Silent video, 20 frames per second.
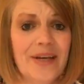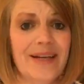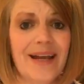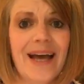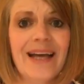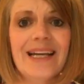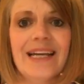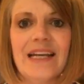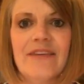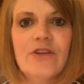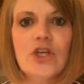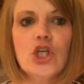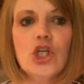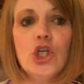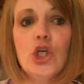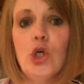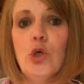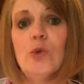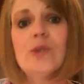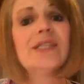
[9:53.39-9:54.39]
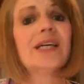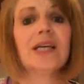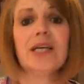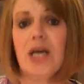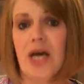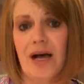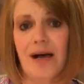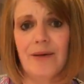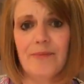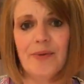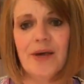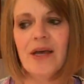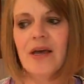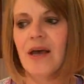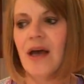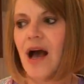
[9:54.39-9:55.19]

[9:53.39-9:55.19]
and I didn't even use a cup.